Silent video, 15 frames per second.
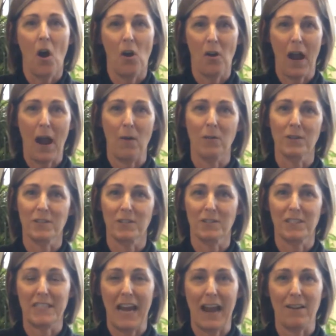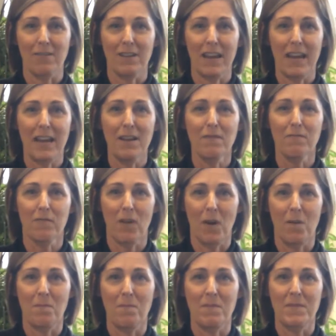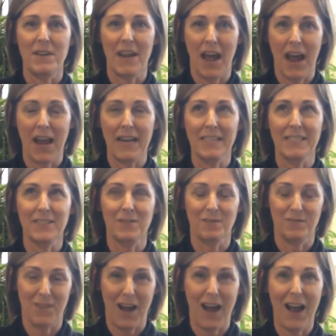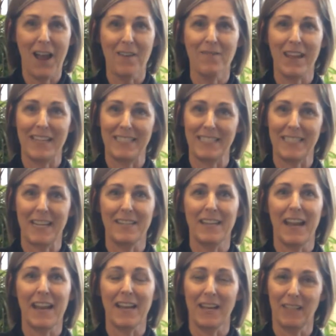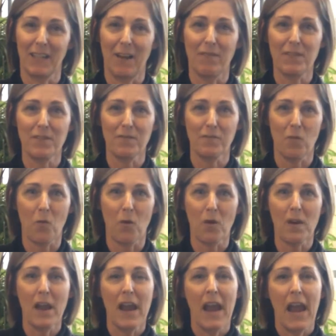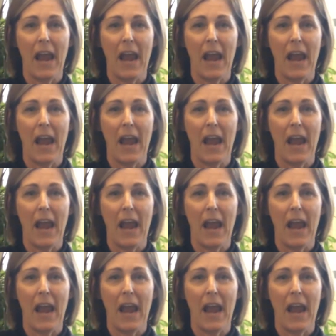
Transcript: Our hours are Saturday from 9 to 5 and Sunday 11 to 4,